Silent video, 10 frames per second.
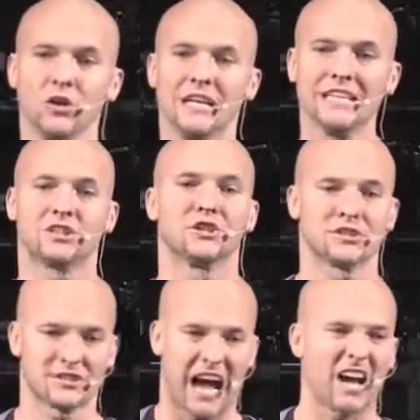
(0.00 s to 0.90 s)
need to
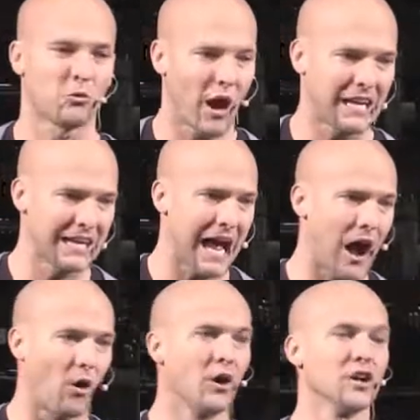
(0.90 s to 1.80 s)
decide right
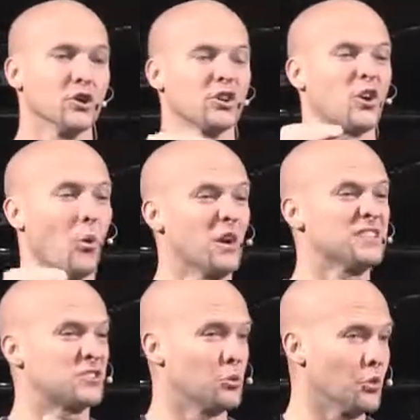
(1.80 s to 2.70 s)
now you're going
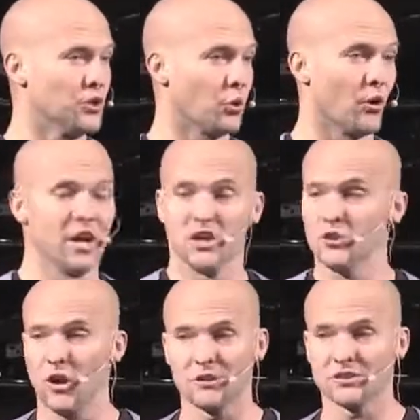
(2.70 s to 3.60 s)
to endure. You
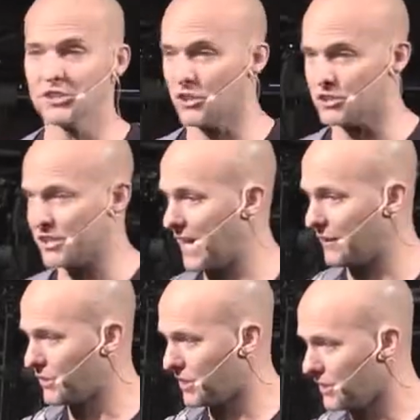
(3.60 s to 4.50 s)
don't always need to understand
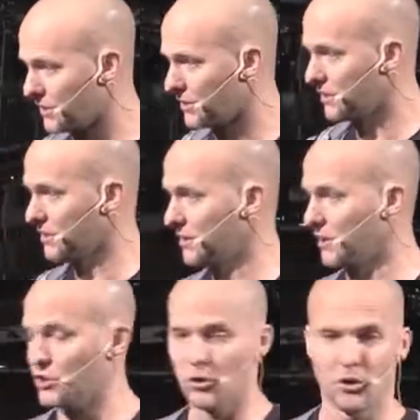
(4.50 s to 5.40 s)
everything.
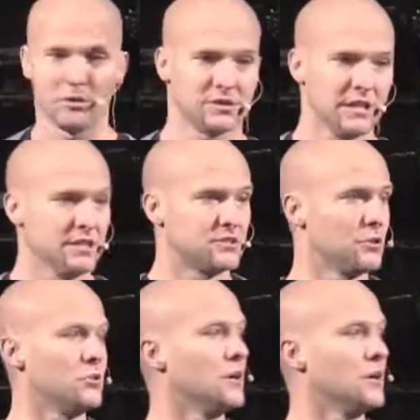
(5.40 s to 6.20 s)
You don't always need to